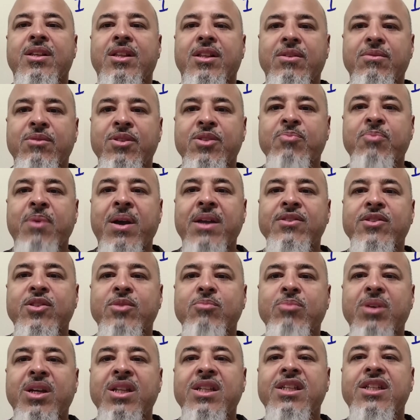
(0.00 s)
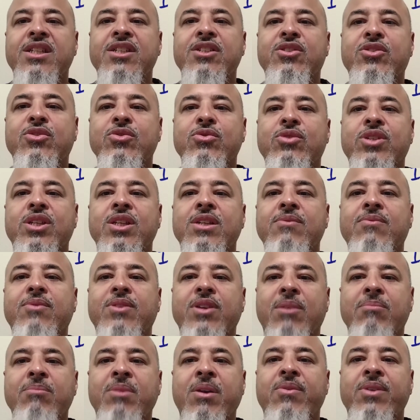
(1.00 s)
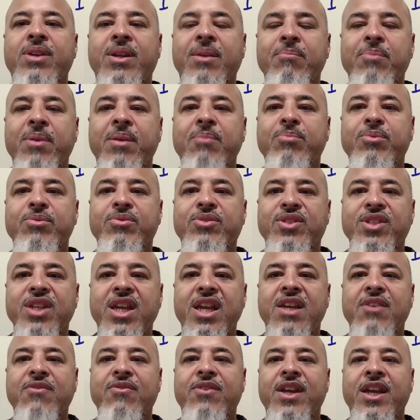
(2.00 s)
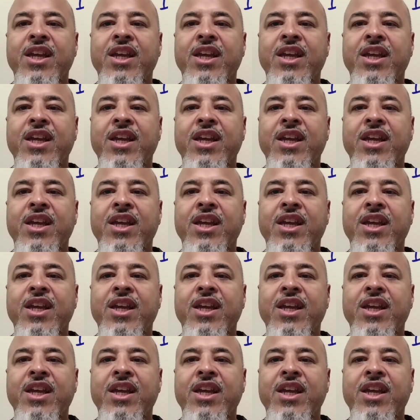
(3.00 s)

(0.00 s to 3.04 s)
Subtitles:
responsibility to keep the American people safe